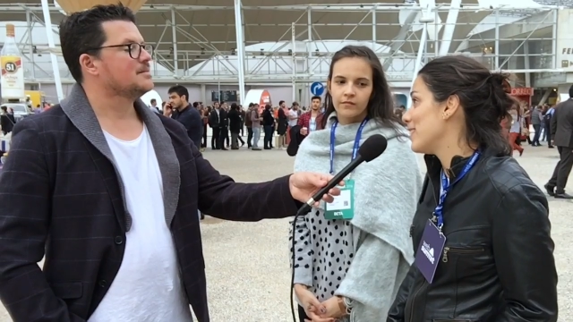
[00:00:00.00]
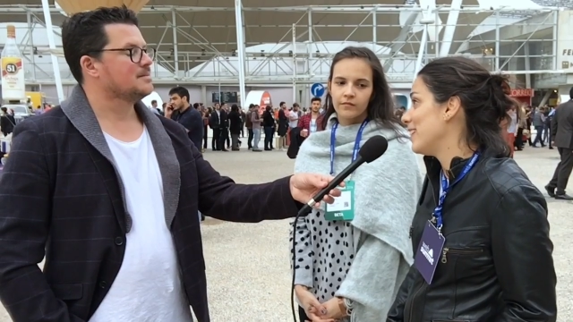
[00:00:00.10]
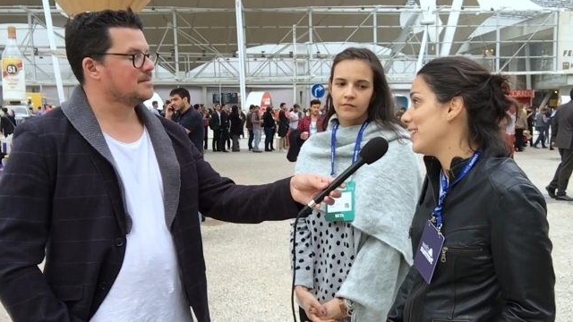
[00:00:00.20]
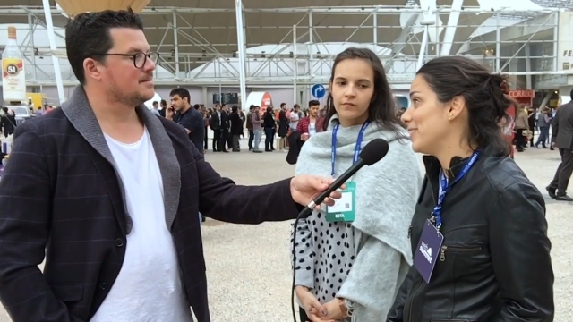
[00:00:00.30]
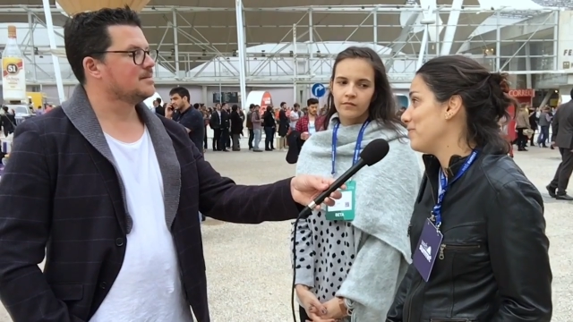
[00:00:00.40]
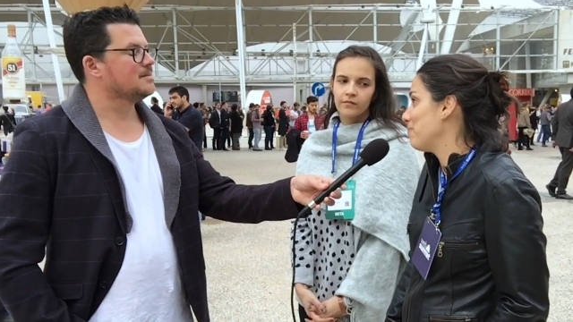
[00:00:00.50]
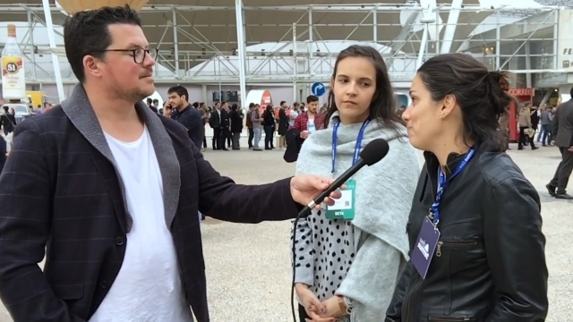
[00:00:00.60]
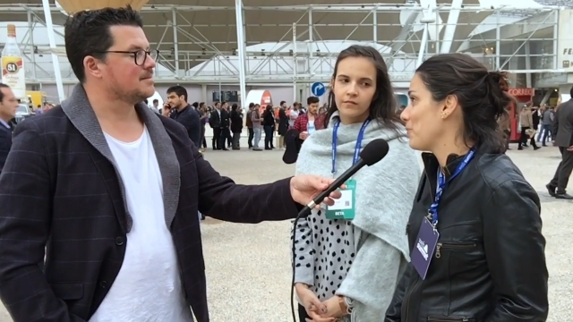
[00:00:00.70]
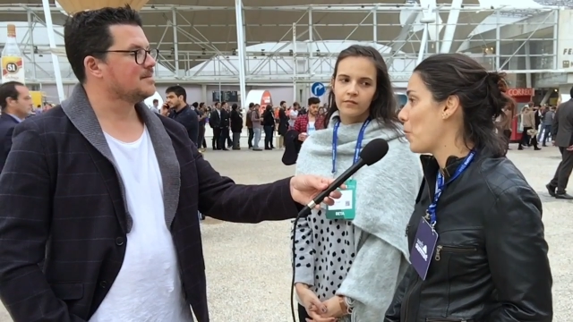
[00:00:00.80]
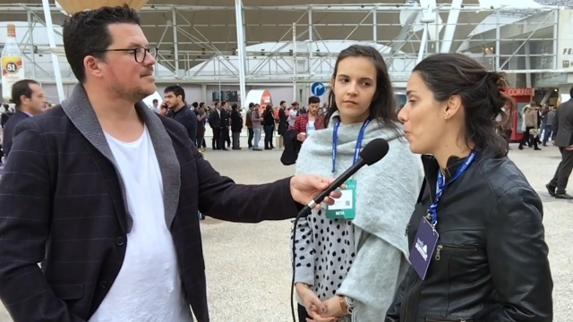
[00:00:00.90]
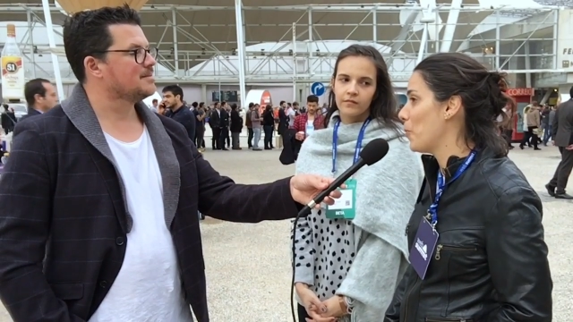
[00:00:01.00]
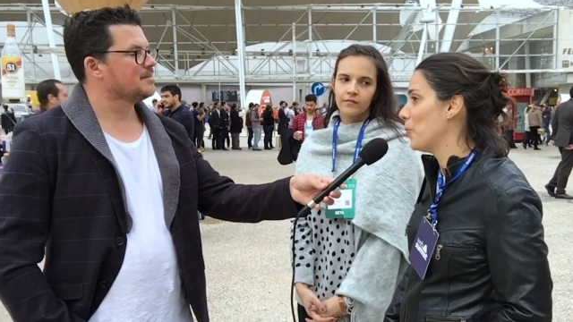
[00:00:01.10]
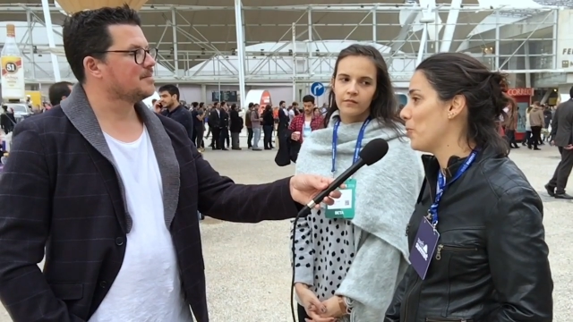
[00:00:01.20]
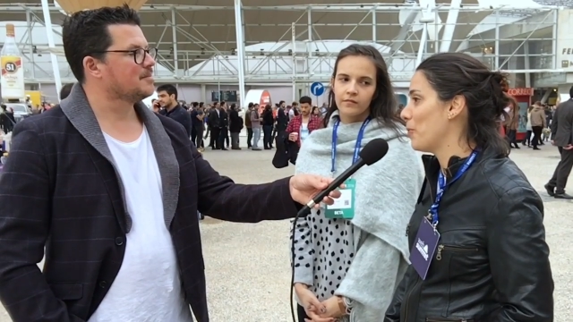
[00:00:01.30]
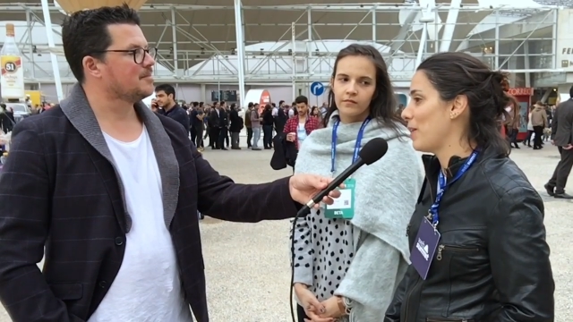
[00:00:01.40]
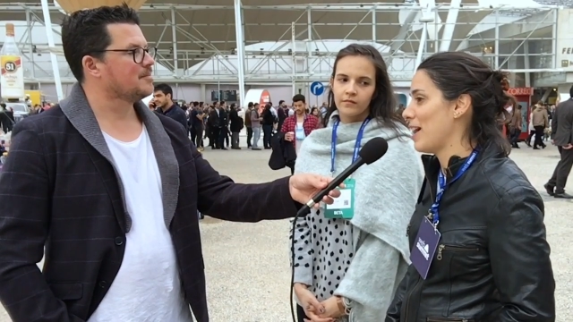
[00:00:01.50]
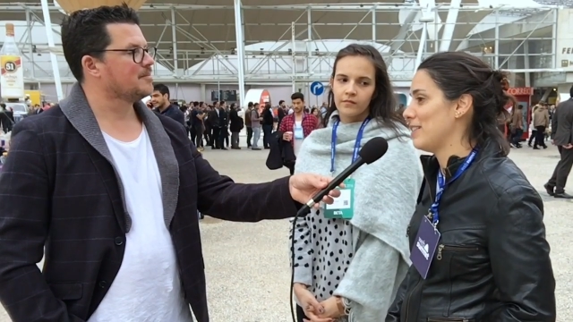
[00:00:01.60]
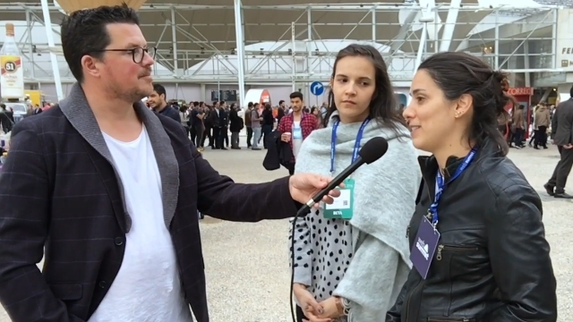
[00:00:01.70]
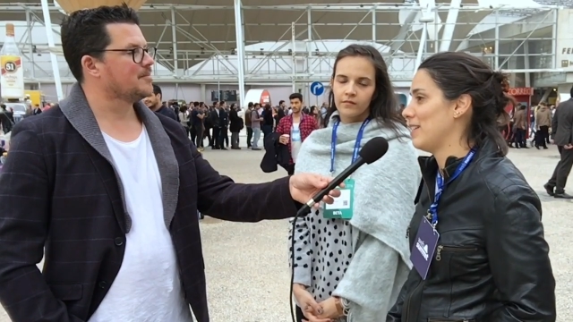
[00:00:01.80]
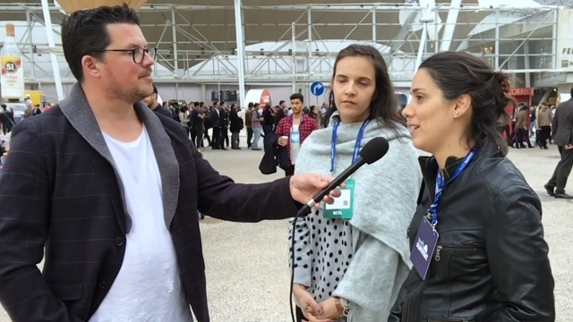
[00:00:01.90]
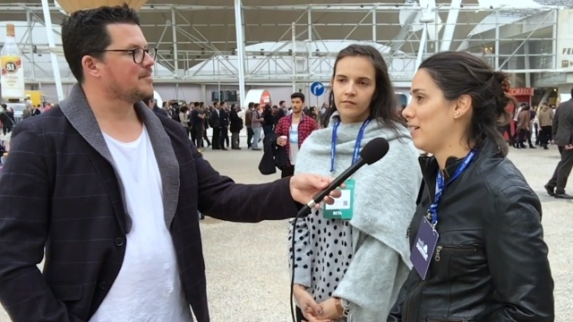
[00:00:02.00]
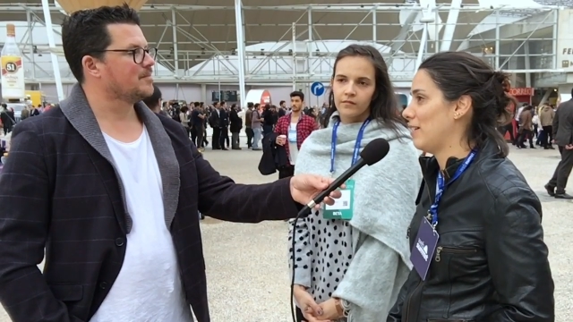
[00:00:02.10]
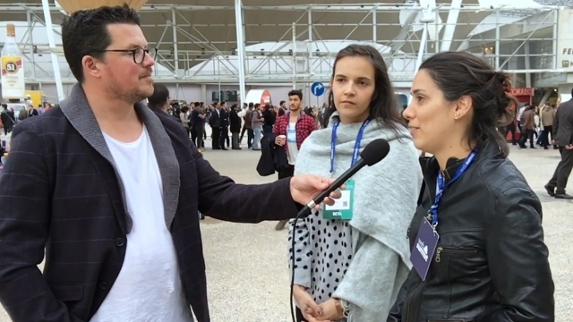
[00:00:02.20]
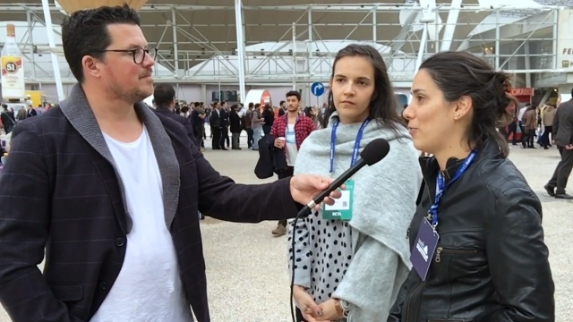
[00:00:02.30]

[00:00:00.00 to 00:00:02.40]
Speaker 1: um, who has uh,